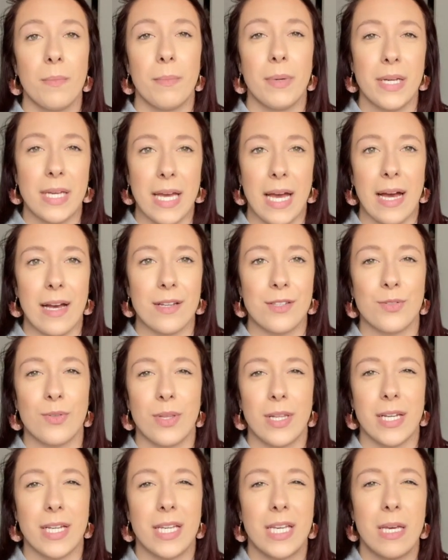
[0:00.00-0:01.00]
But yeah, so
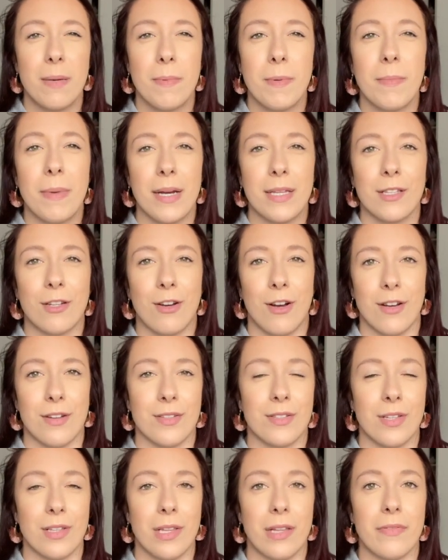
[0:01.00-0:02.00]
like keep in mind the
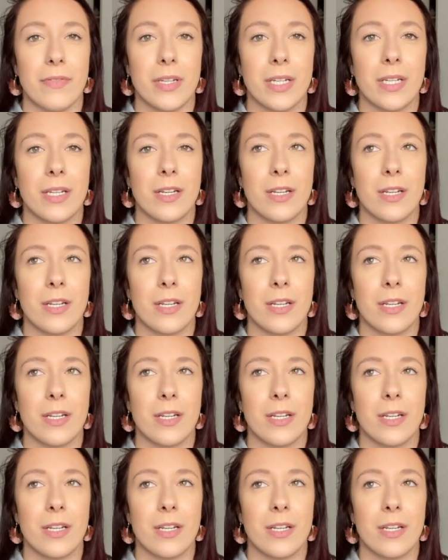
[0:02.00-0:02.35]
cost of living,